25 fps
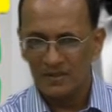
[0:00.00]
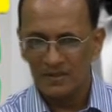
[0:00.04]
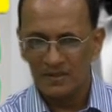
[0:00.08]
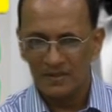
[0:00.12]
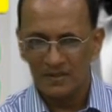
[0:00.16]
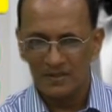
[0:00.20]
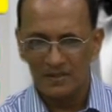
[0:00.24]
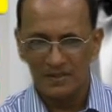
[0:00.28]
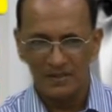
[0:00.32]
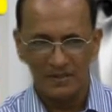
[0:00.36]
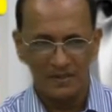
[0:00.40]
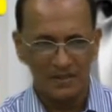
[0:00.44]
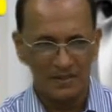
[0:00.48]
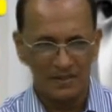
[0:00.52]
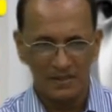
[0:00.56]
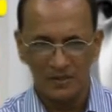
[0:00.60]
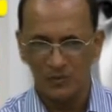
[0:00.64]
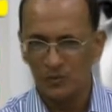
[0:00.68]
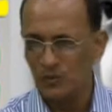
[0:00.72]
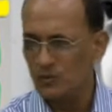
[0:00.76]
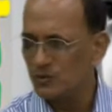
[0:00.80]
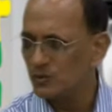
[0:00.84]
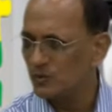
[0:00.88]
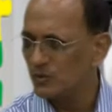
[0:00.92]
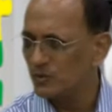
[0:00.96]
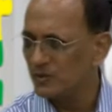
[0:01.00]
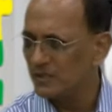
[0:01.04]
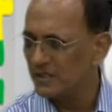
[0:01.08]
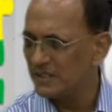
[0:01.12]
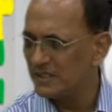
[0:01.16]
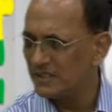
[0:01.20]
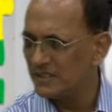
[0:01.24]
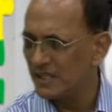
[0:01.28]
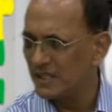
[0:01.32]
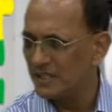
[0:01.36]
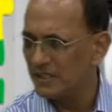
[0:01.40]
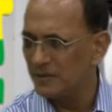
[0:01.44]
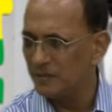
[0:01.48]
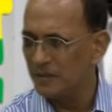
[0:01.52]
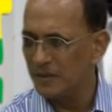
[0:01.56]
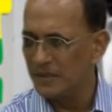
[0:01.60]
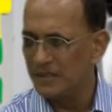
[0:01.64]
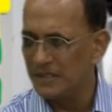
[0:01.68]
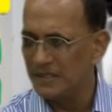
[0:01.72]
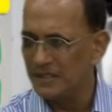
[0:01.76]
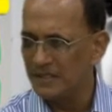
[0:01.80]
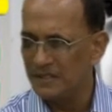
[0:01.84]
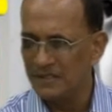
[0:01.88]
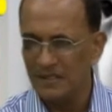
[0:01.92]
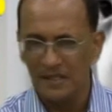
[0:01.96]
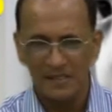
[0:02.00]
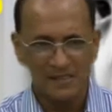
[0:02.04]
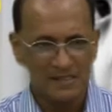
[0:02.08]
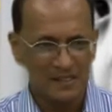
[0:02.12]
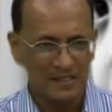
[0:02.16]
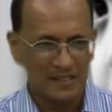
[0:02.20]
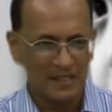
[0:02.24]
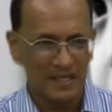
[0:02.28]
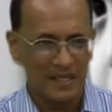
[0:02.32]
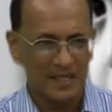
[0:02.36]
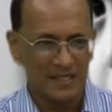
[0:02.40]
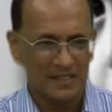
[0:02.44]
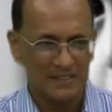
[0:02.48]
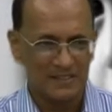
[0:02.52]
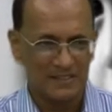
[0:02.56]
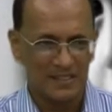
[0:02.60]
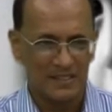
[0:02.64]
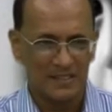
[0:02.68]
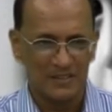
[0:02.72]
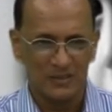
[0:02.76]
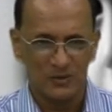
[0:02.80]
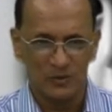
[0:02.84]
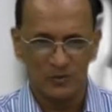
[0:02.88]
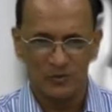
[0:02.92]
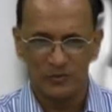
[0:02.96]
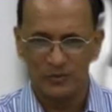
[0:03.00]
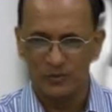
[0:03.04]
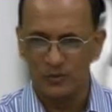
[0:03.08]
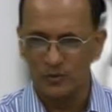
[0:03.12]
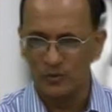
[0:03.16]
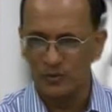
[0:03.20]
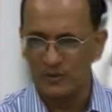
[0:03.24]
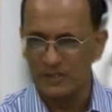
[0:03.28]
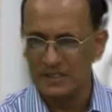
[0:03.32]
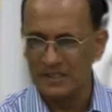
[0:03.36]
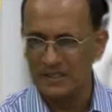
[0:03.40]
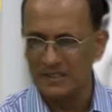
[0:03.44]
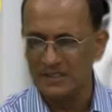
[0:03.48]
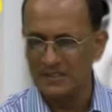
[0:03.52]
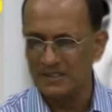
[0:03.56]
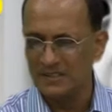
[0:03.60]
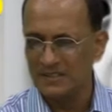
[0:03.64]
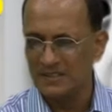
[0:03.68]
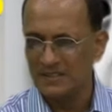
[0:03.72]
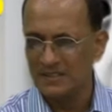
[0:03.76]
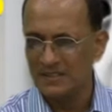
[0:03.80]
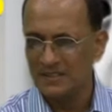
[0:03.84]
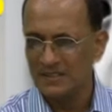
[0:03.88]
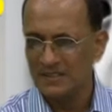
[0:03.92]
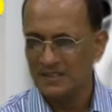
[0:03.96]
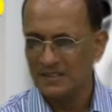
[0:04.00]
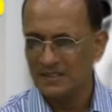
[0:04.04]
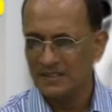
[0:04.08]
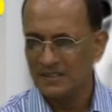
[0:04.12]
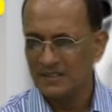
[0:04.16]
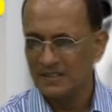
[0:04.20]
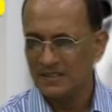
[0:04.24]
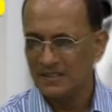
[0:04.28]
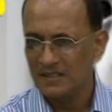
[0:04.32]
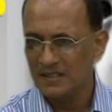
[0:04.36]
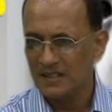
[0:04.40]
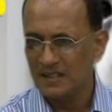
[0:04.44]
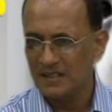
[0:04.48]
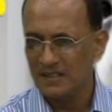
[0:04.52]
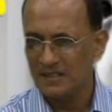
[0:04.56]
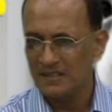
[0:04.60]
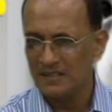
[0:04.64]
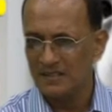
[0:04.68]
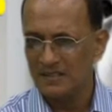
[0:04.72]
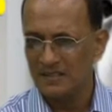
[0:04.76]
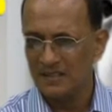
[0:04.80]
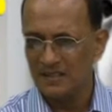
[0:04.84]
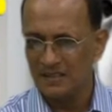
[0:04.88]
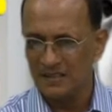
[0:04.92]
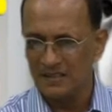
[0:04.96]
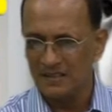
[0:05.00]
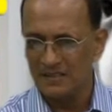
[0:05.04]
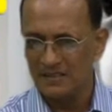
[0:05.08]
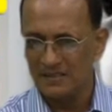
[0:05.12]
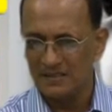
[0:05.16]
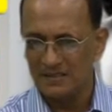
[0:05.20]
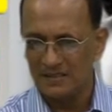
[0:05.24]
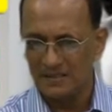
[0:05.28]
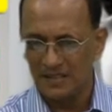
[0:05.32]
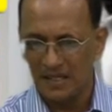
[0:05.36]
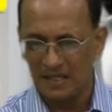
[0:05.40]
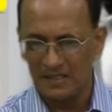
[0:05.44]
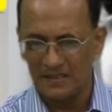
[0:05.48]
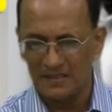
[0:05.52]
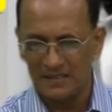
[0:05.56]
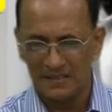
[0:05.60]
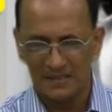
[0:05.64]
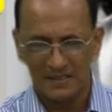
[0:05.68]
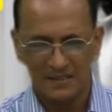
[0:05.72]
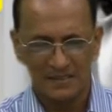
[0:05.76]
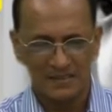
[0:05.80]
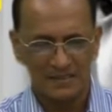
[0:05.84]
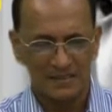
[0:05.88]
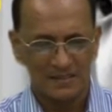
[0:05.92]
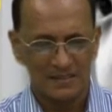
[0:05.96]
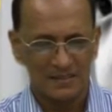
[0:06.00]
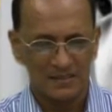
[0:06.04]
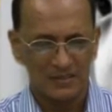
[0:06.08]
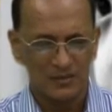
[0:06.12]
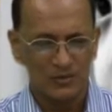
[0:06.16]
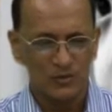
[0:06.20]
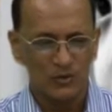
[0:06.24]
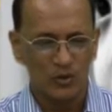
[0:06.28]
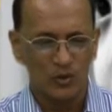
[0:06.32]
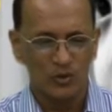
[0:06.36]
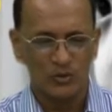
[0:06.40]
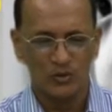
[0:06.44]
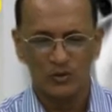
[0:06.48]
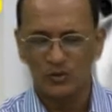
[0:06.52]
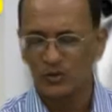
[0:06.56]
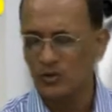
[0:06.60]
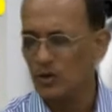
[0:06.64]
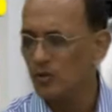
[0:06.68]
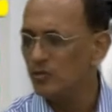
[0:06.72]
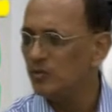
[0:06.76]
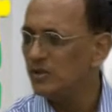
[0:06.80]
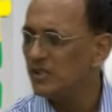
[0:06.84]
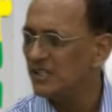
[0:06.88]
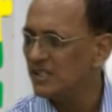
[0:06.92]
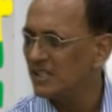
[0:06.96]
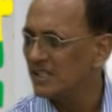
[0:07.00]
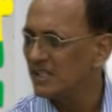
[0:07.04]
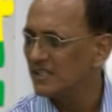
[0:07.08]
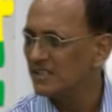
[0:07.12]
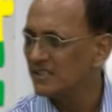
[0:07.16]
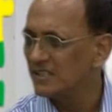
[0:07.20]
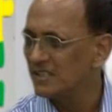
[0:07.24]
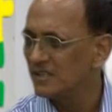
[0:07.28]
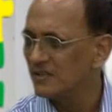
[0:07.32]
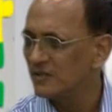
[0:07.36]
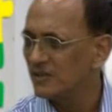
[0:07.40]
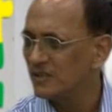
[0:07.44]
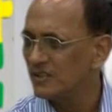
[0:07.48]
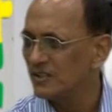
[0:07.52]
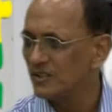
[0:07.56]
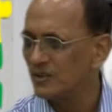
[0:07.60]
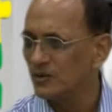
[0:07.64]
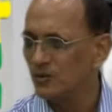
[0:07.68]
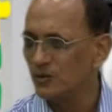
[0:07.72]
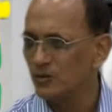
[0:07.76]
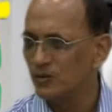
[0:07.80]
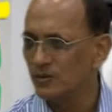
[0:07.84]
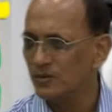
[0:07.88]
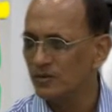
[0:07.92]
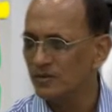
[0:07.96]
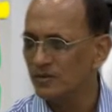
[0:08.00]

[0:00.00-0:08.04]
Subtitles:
he doesn't want to greet anybody, doesn't like change of routines, and he starts not communicating with you.